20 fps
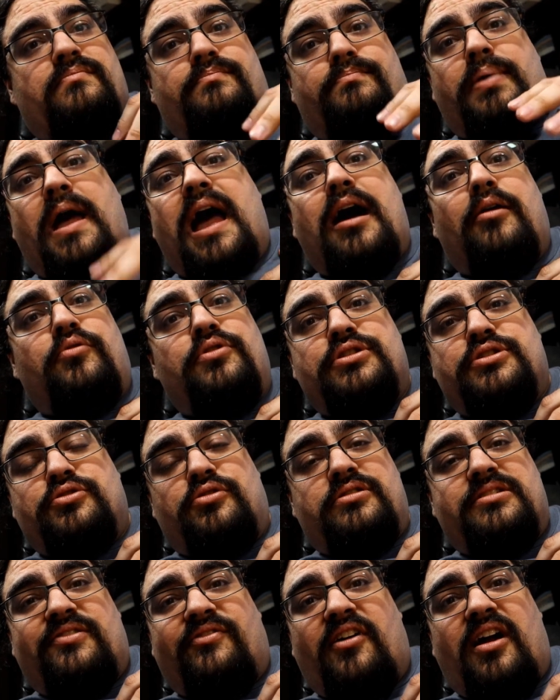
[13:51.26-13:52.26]
Power
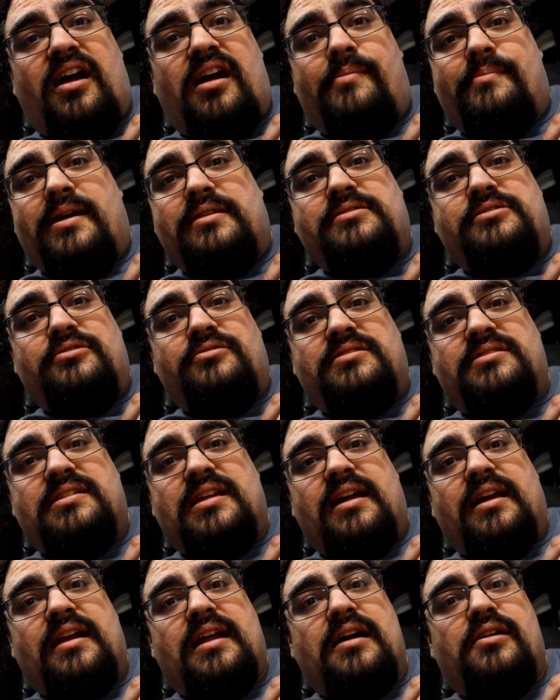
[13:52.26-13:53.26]
source for Iron Man suits
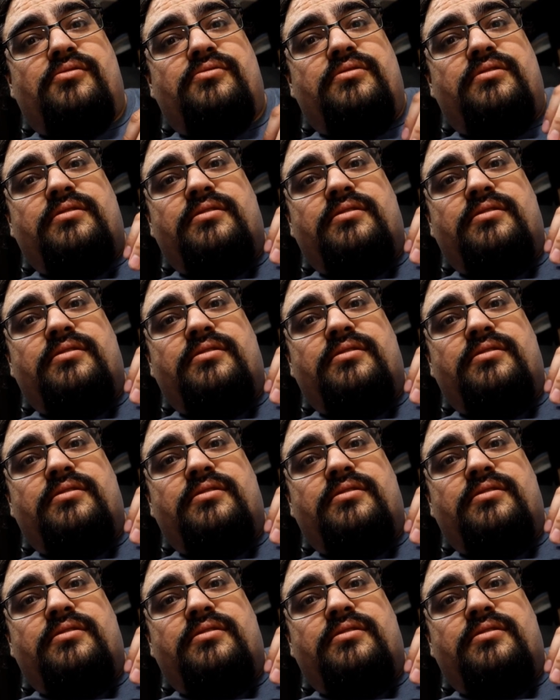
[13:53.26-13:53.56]
taken out.